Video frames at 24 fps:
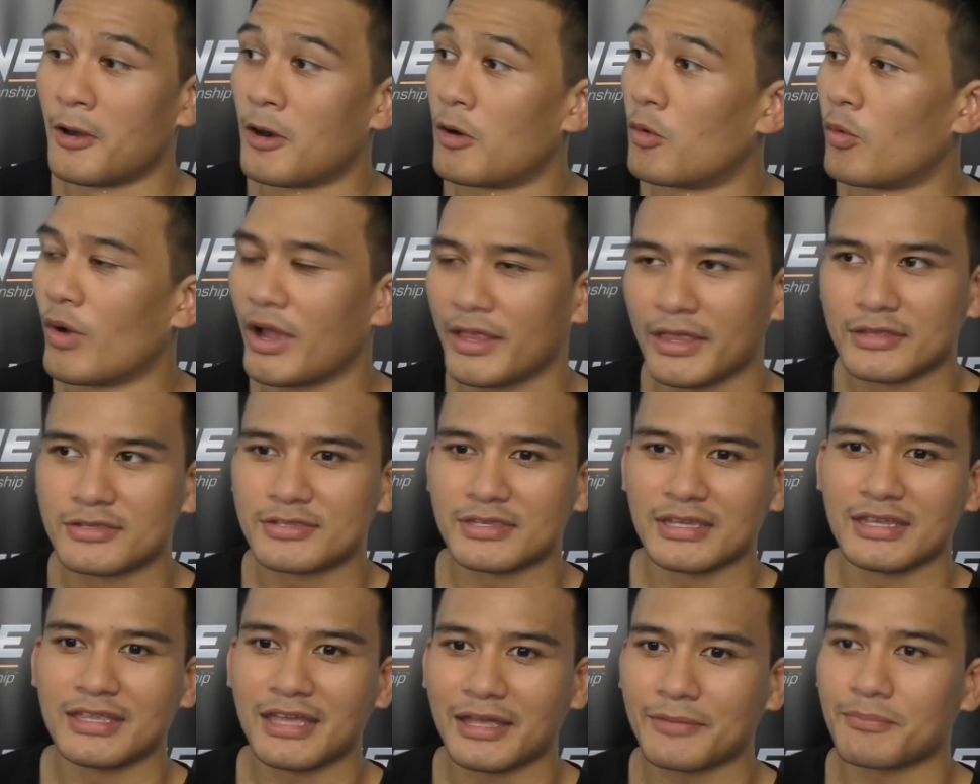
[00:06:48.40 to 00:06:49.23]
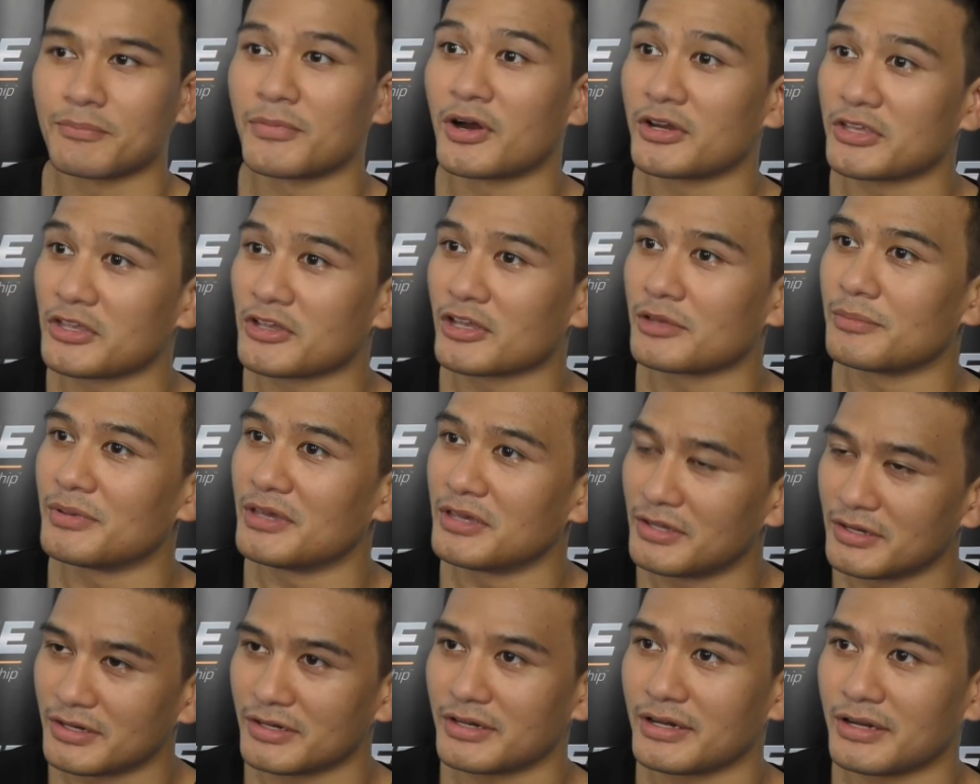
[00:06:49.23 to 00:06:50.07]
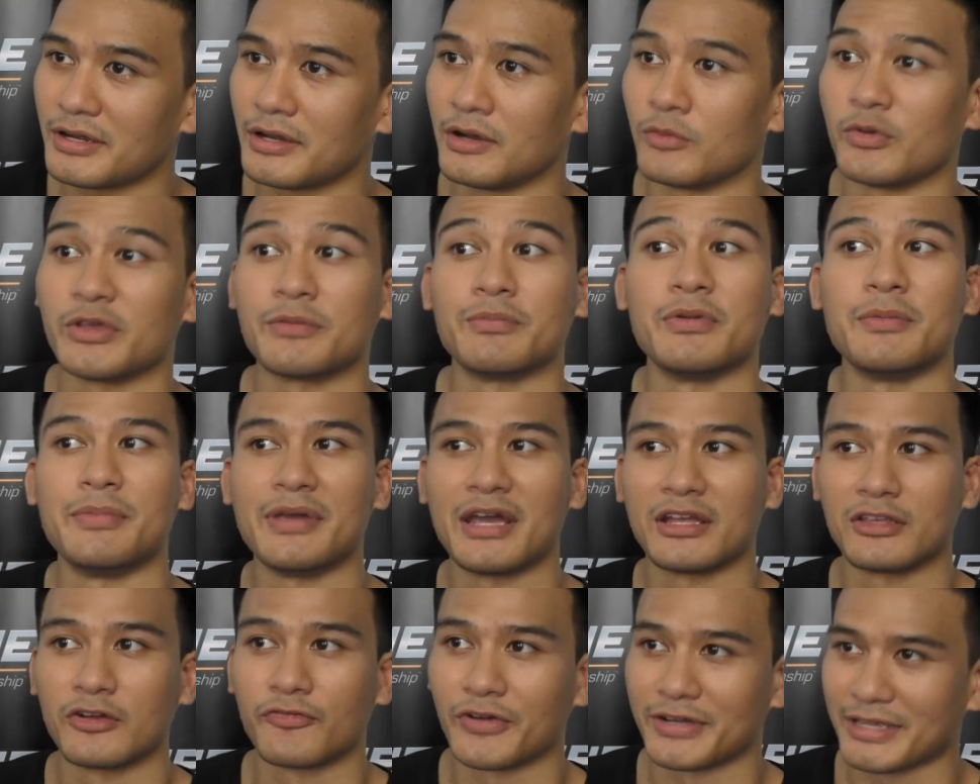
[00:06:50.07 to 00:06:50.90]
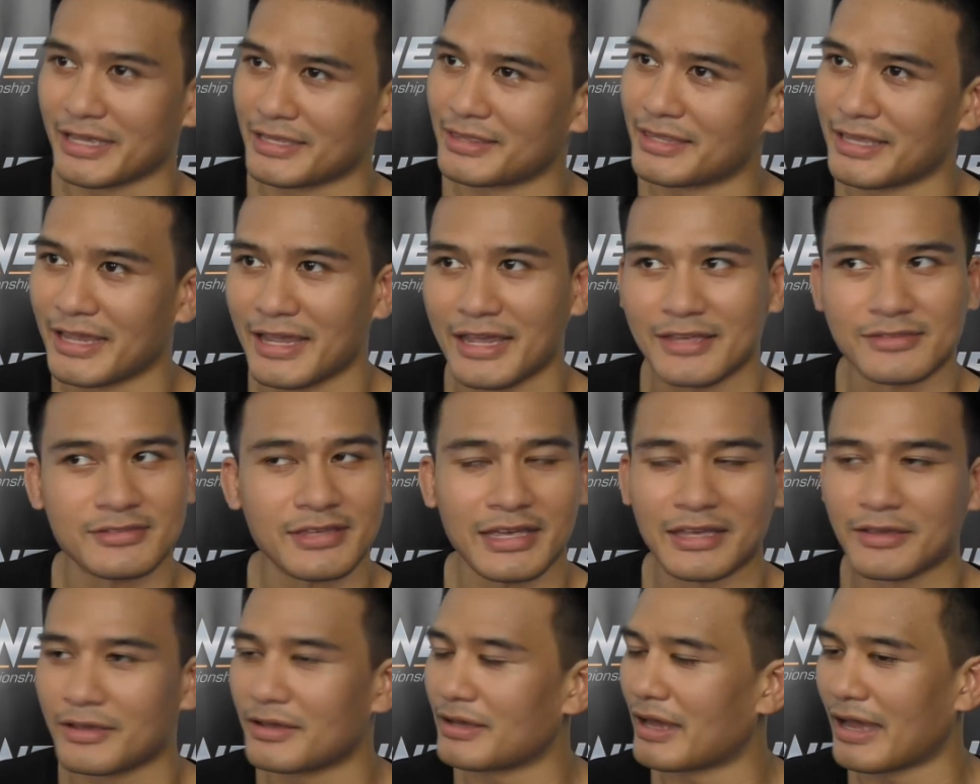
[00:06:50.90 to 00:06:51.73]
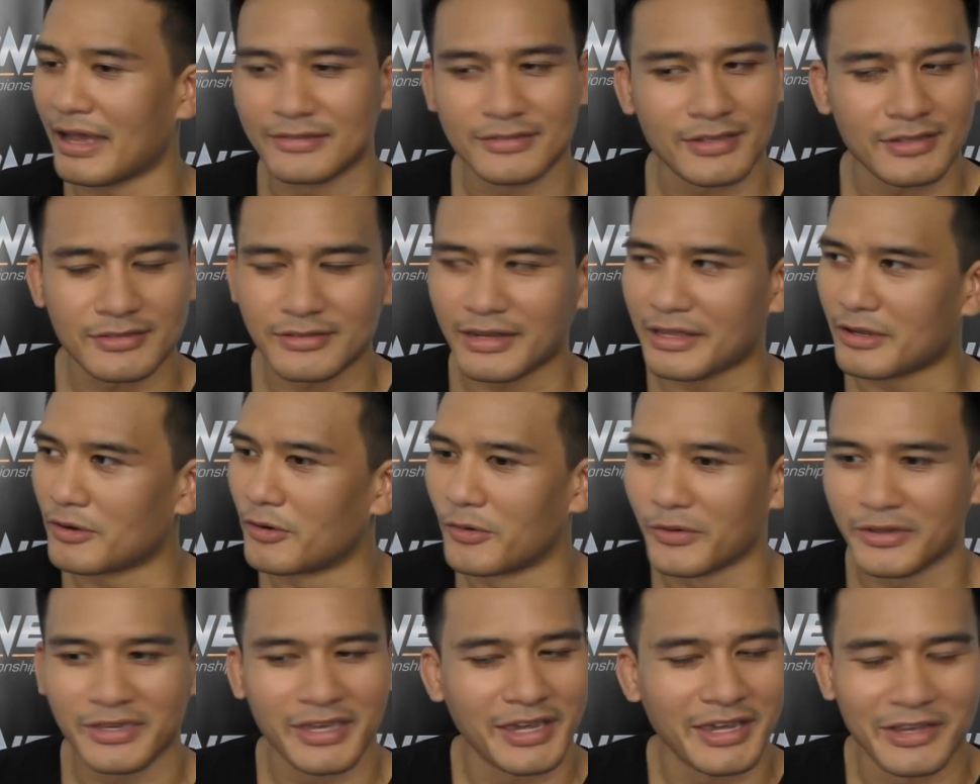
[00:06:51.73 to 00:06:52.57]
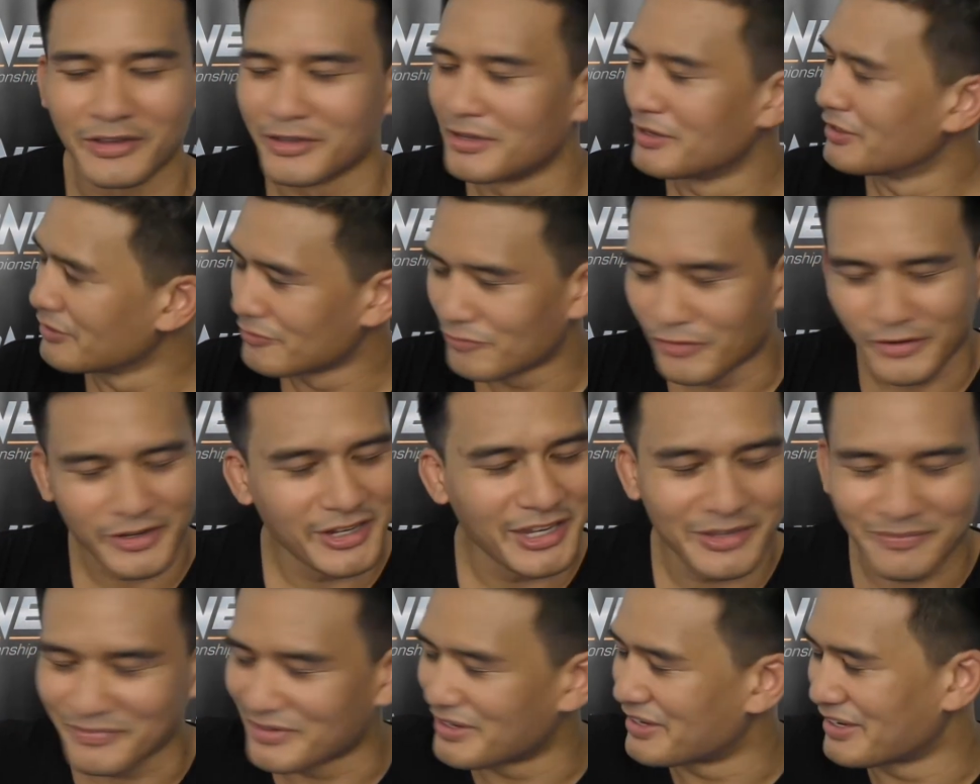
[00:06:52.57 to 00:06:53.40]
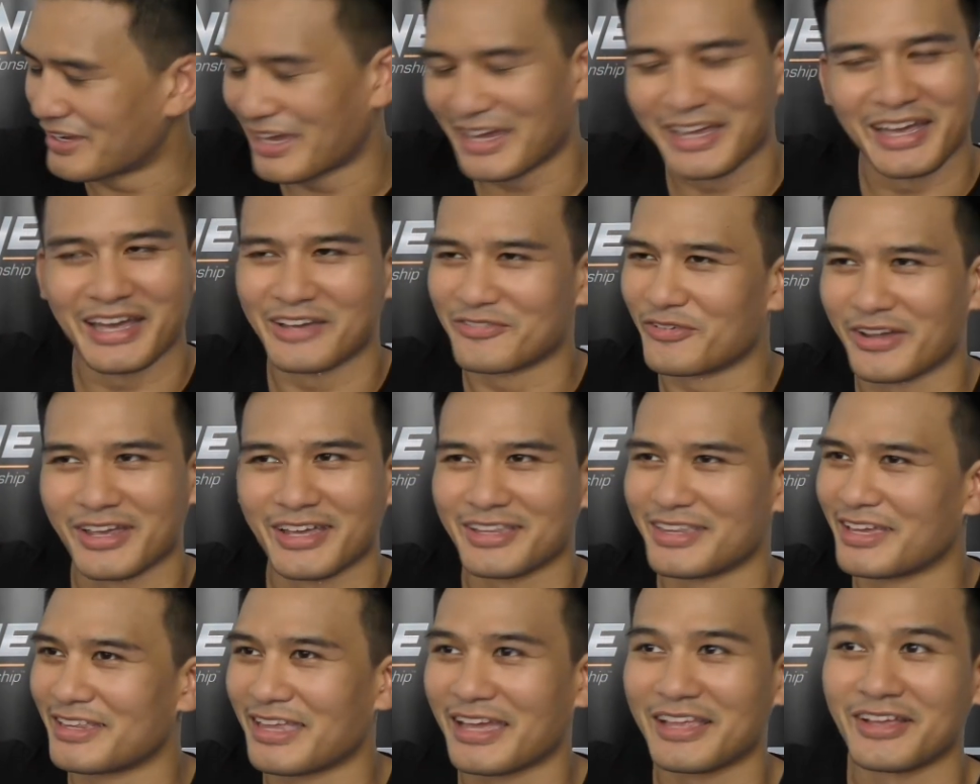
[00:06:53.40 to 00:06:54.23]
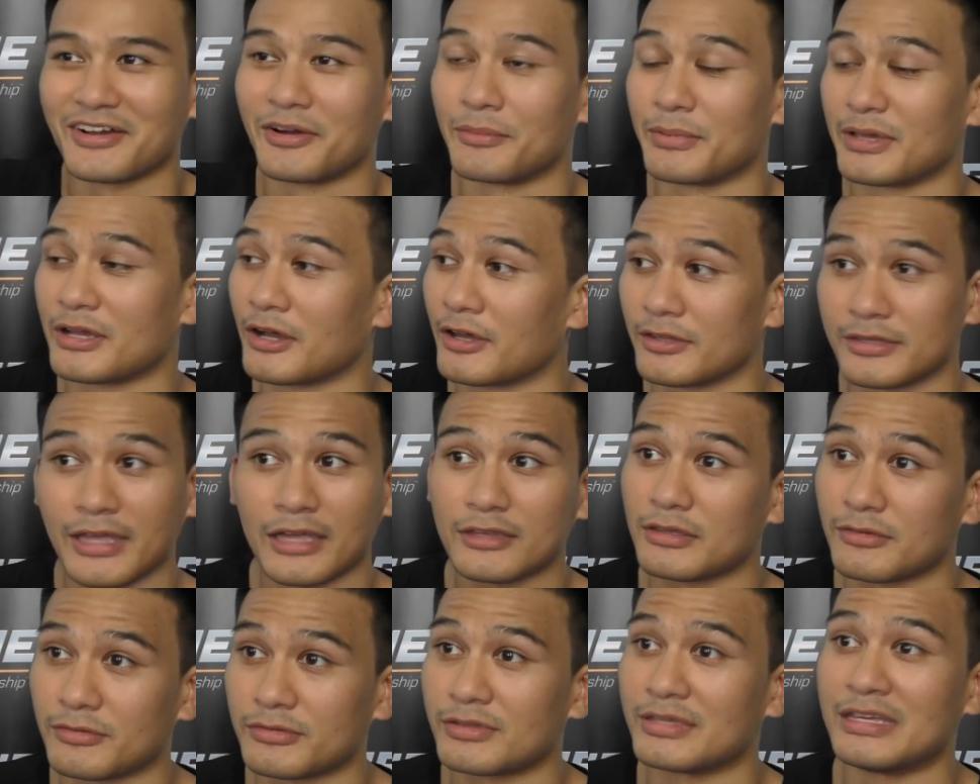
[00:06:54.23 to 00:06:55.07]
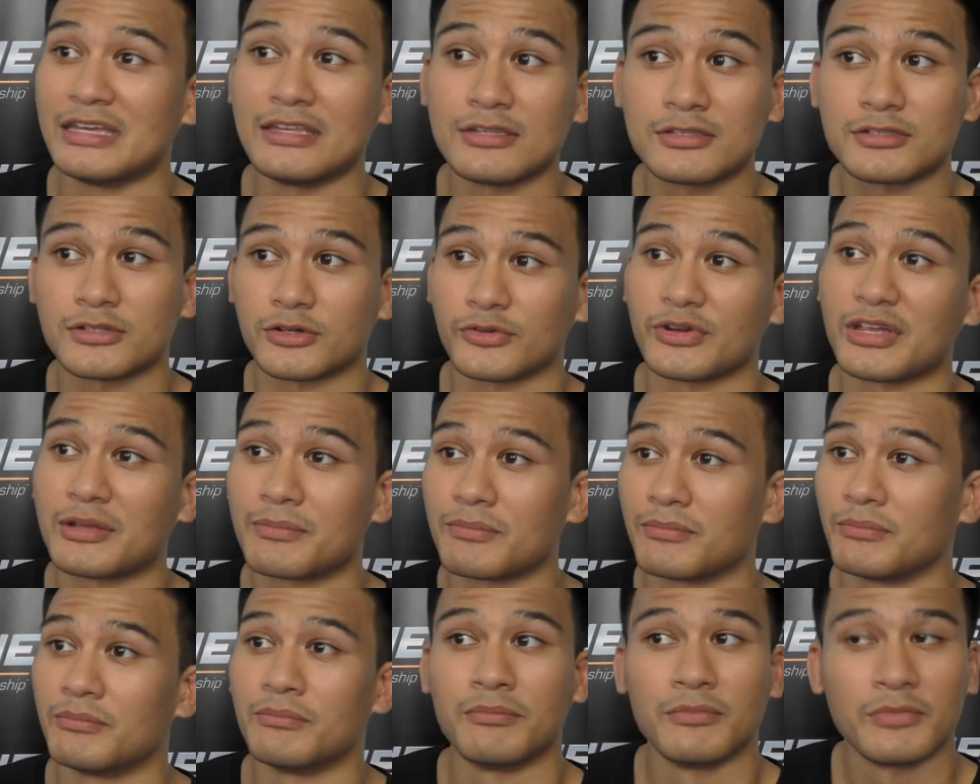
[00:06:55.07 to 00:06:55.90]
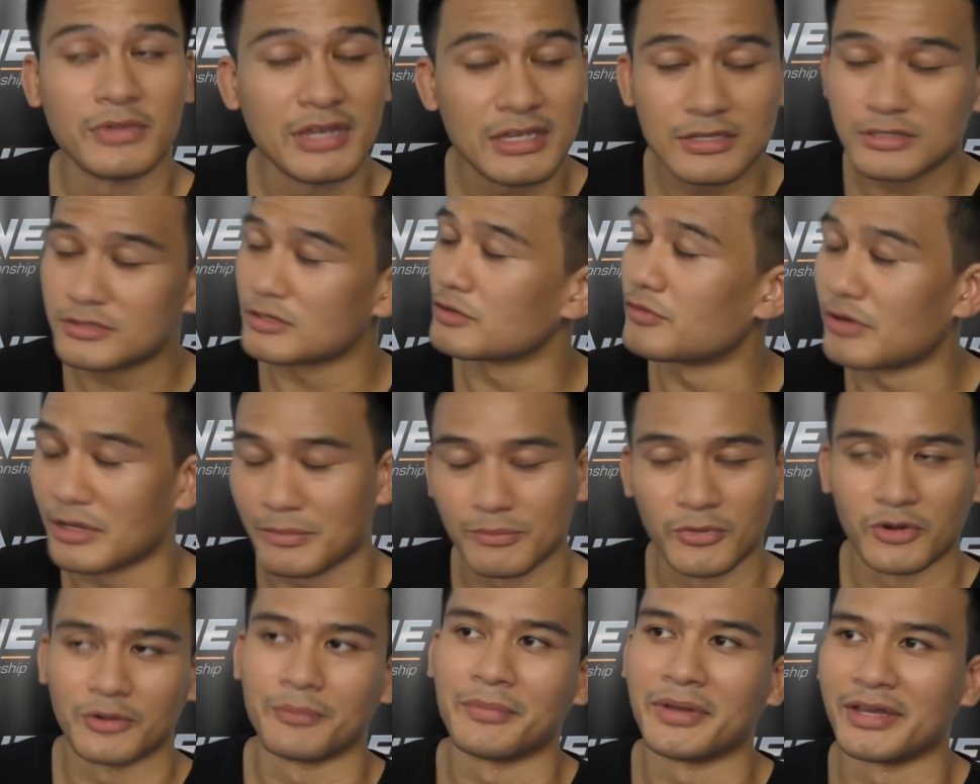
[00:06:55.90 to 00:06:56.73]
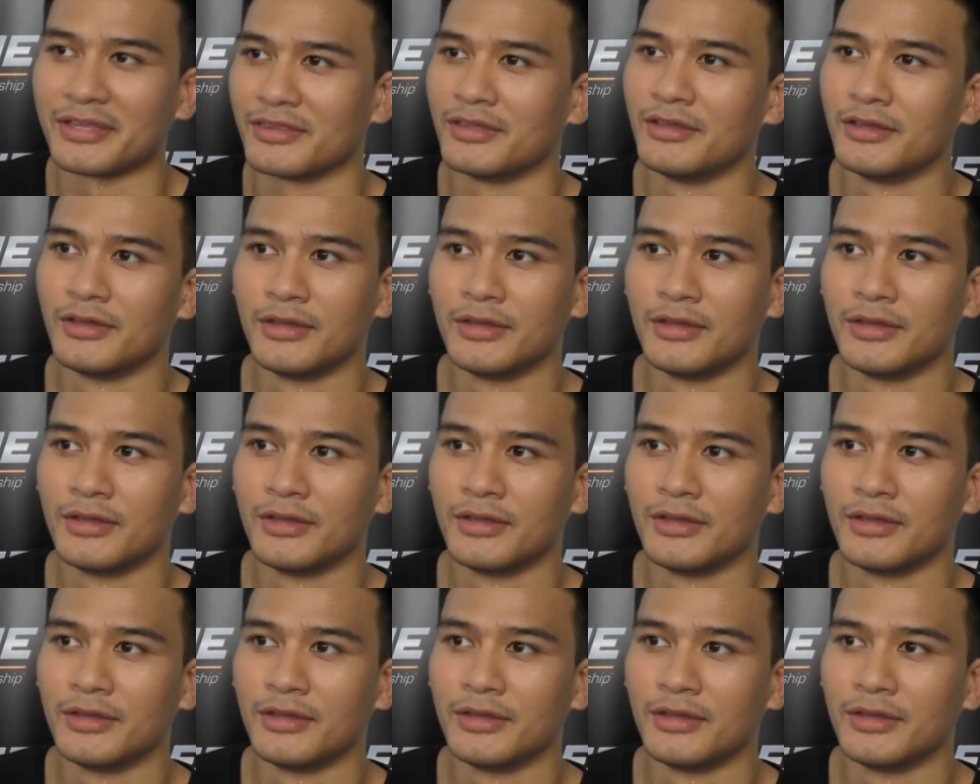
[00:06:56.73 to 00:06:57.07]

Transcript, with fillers: when I see that Martin gonna be here with Bibiano Fernandes, I, I just like okay, forget me. I, I forget that at all because that's a historic historic moment.